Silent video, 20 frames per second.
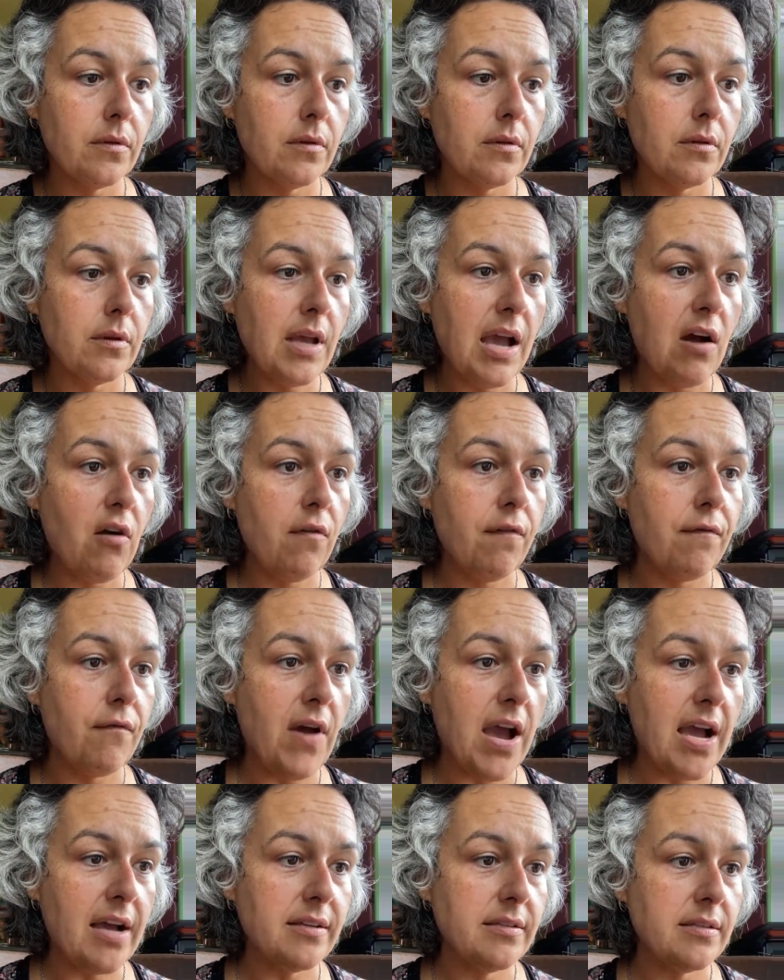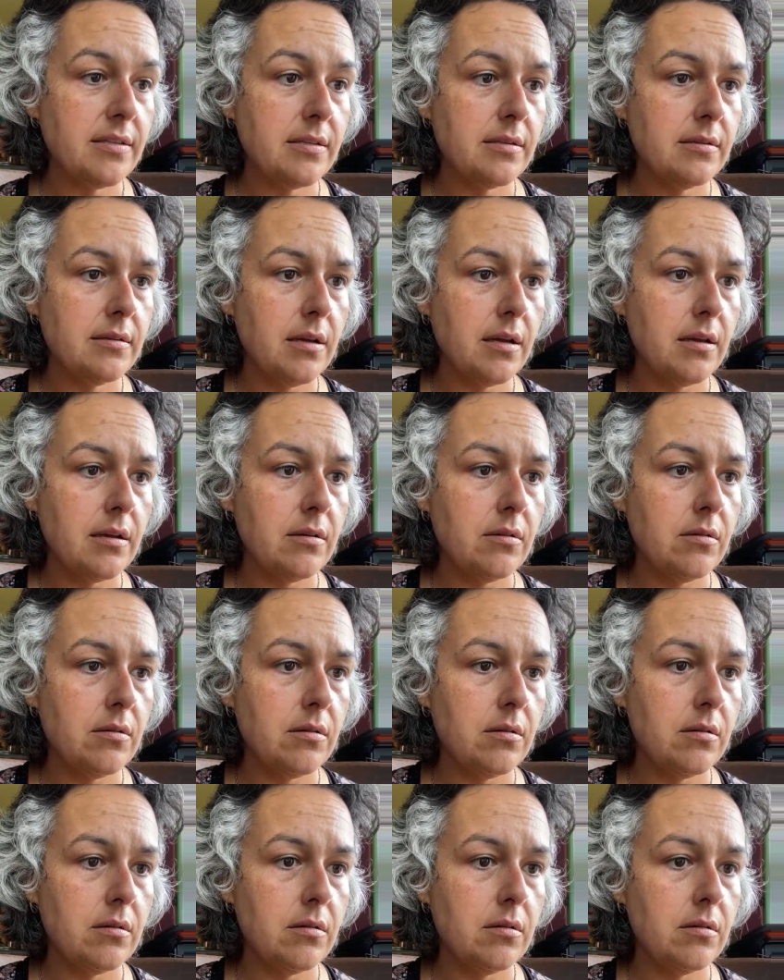how fast. I don't
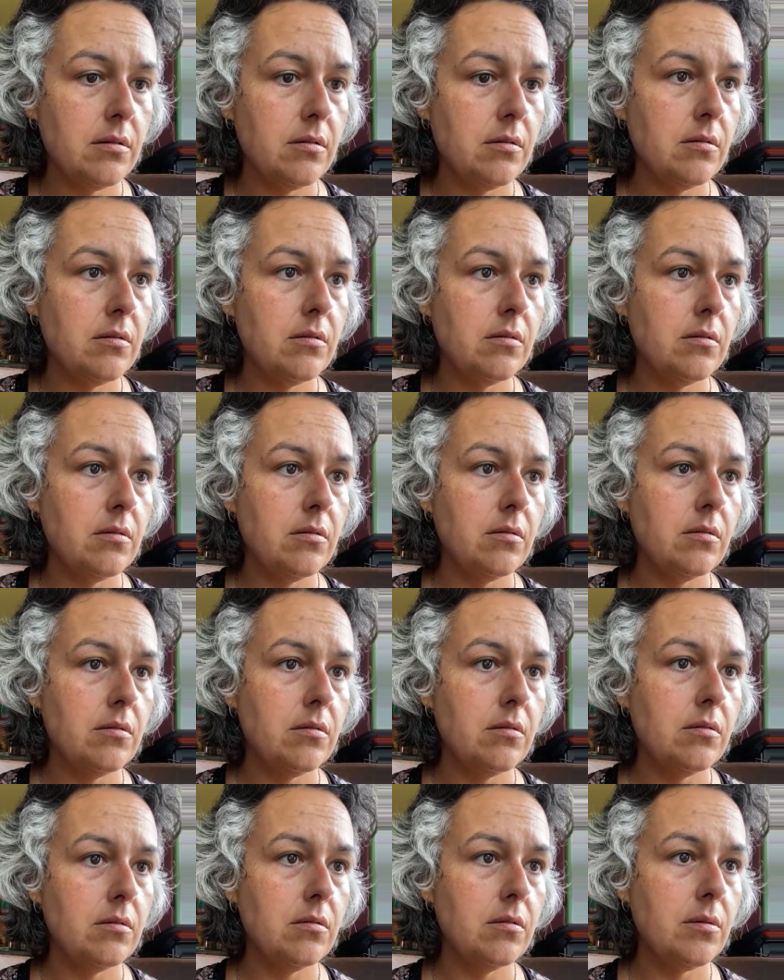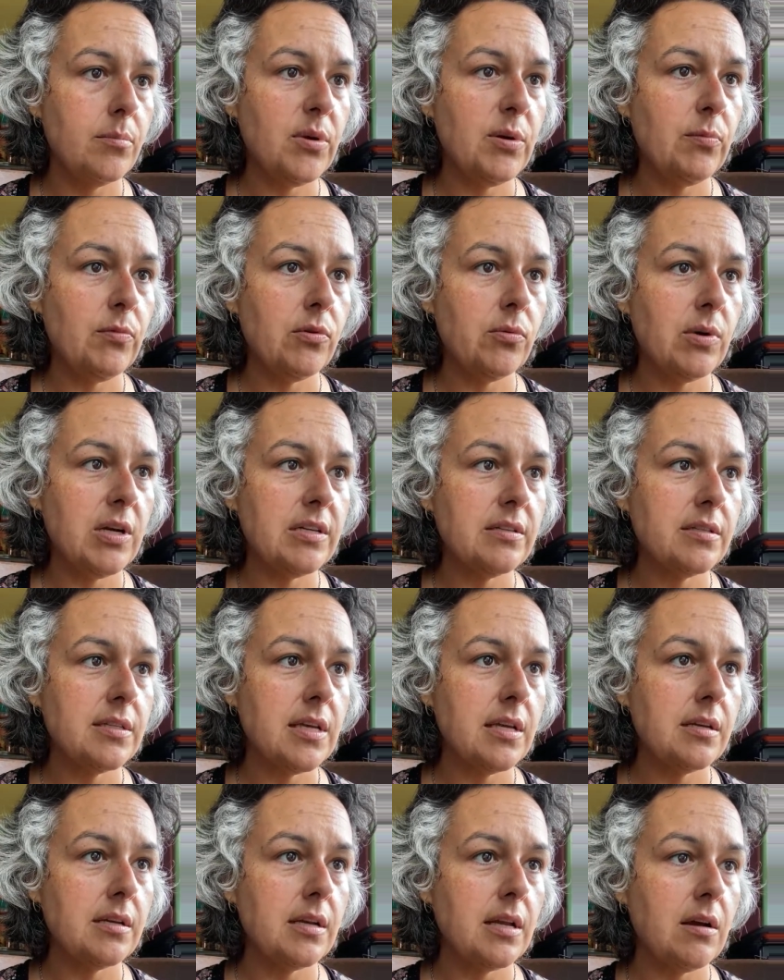remember where it
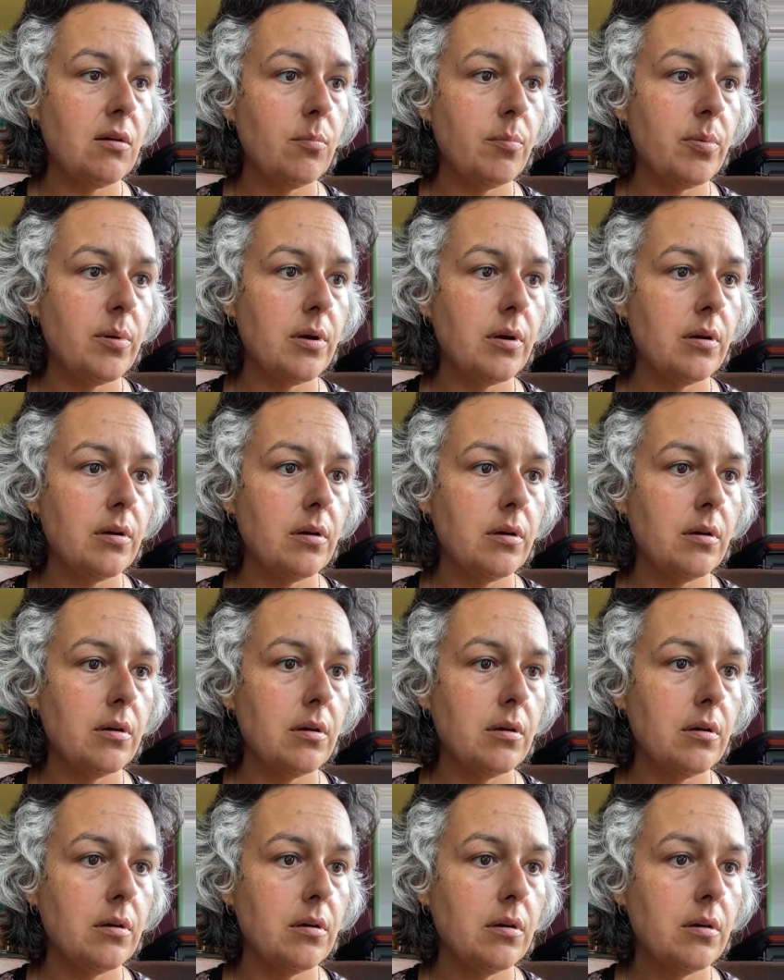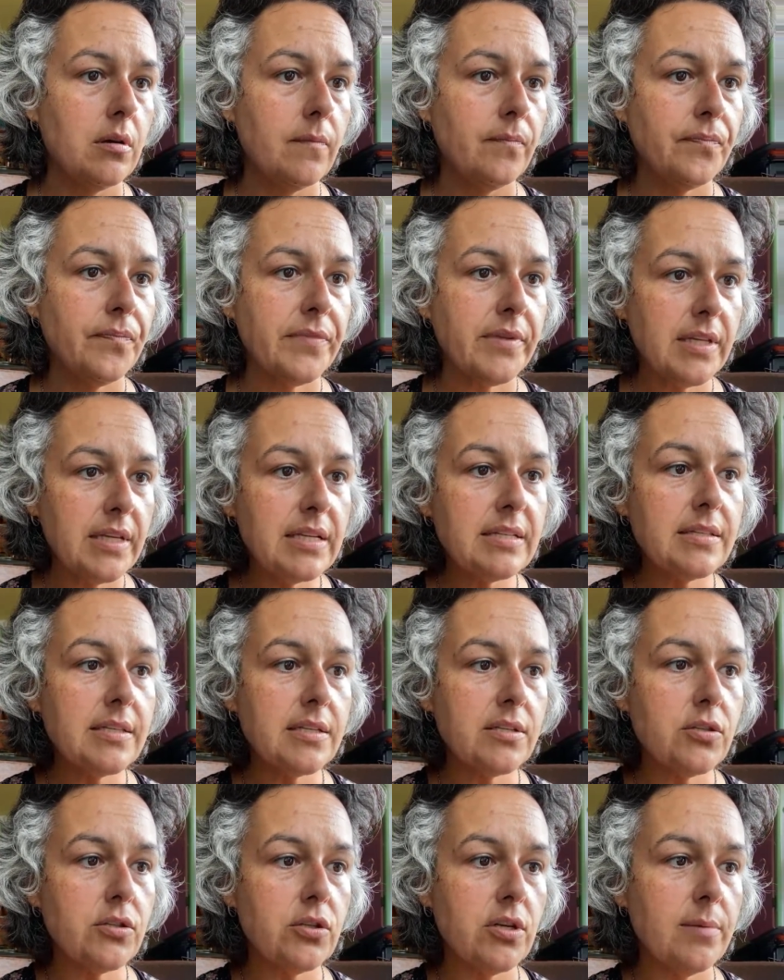said it now, but it's
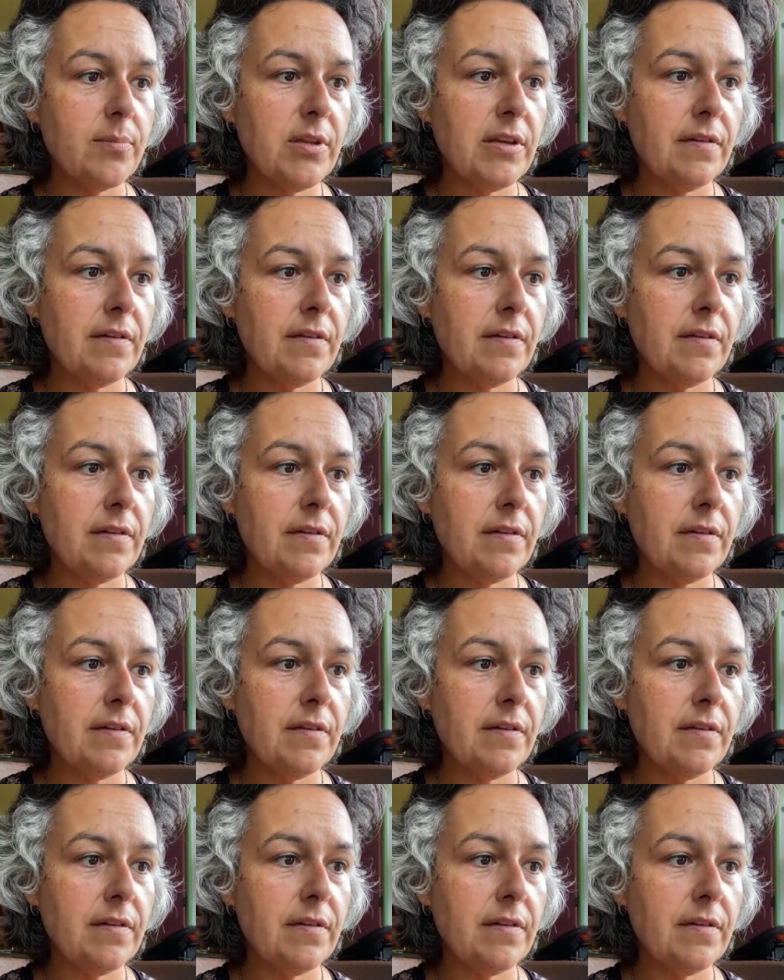extremely